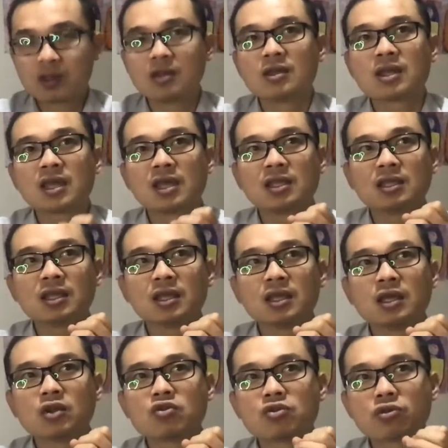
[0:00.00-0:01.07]
You can,
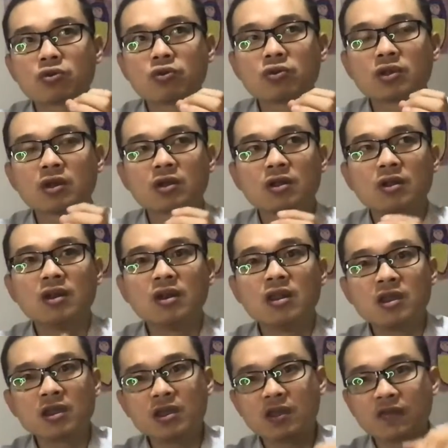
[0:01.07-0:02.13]
through the
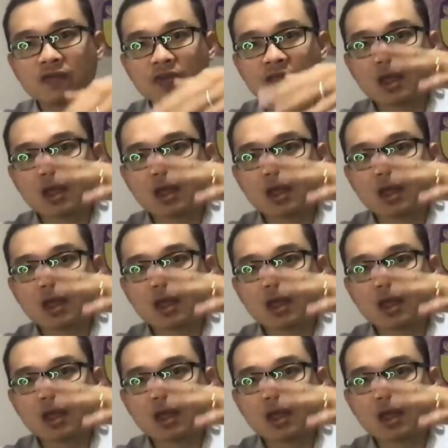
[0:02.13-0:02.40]
leaf